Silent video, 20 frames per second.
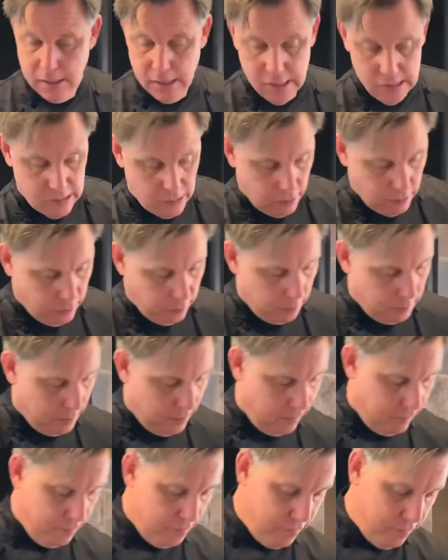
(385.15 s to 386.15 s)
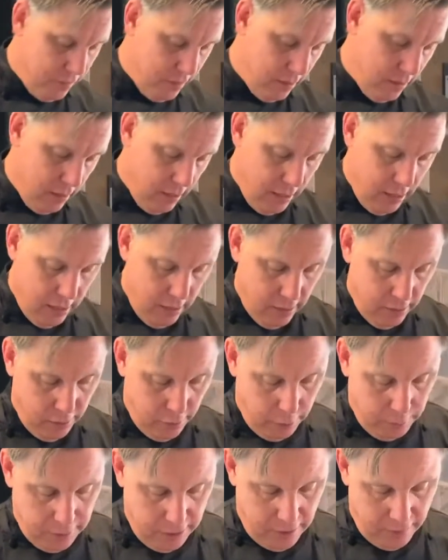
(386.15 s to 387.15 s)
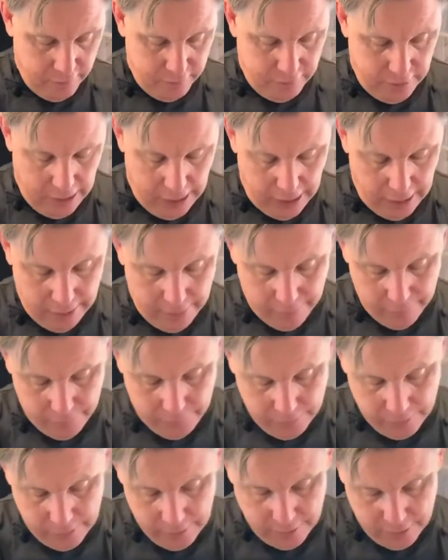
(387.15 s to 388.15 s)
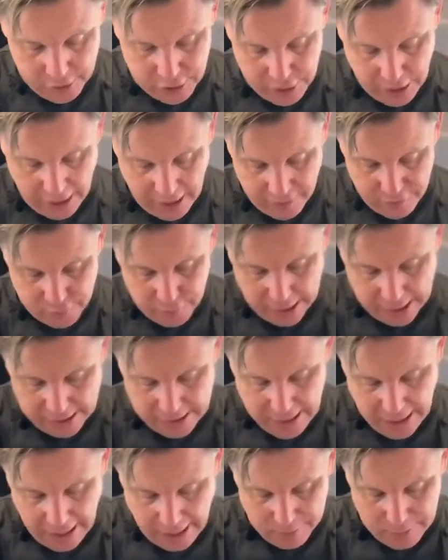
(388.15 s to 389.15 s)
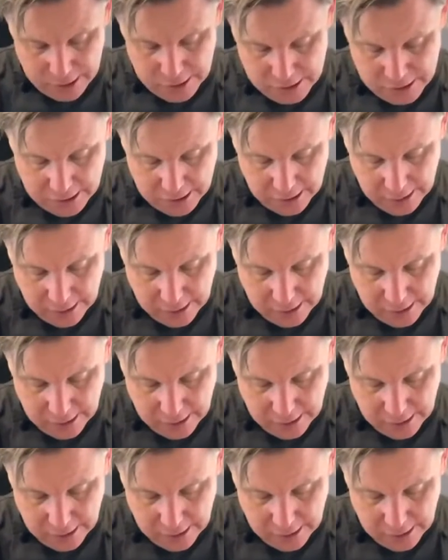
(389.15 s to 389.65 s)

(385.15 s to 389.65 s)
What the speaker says: So a little bit of shaved red cabbage.